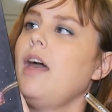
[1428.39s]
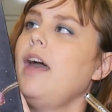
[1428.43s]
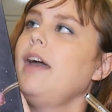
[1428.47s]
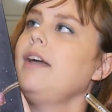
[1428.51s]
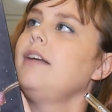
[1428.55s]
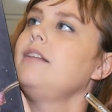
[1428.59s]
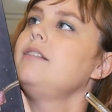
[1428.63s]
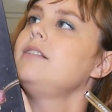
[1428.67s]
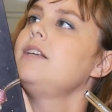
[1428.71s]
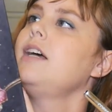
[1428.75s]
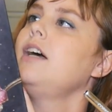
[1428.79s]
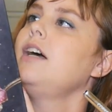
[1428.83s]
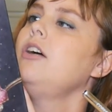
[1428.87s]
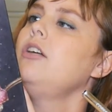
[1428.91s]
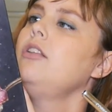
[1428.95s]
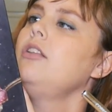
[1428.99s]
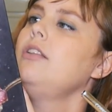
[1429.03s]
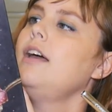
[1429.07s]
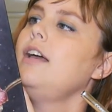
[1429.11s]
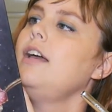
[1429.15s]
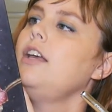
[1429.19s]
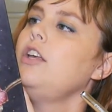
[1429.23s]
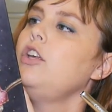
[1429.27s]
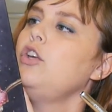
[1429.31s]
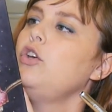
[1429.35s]
I can tell
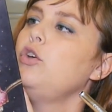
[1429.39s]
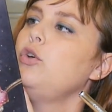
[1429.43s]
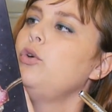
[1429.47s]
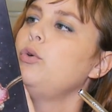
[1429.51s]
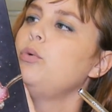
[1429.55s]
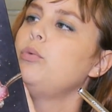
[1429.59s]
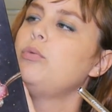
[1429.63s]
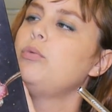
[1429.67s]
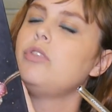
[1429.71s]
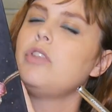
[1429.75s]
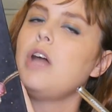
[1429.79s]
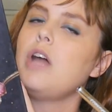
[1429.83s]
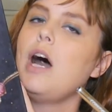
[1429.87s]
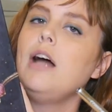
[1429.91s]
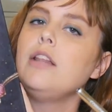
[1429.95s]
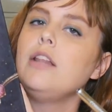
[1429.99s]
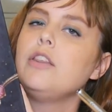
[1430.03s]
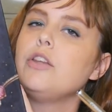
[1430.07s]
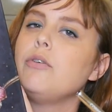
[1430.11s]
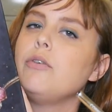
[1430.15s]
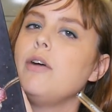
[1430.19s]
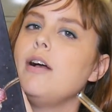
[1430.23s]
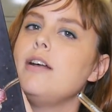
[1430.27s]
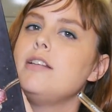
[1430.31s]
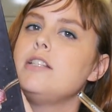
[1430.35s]
that you
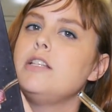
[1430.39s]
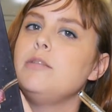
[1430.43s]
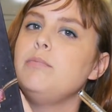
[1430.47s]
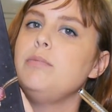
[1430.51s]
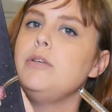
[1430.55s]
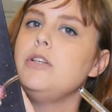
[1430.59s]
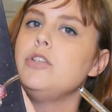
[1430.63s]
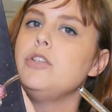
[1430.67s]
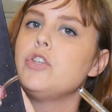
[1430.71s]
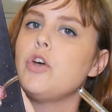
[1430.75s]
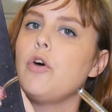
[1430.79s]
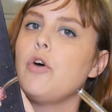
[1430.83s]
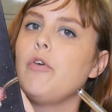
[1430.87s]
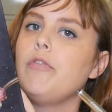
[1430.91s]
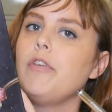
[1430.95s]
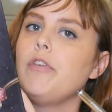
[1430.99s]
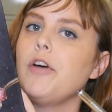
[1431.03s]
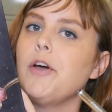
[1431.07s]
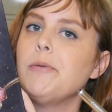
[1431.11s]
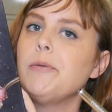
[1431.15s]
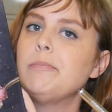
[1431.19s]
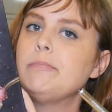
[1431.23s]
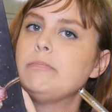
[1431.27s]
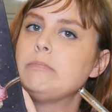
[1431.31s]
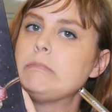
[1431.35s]
thought the recipes
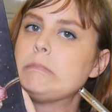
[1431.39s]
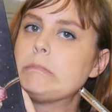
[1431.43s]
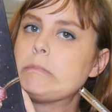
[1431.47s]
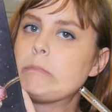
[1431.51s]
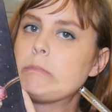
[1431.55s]
over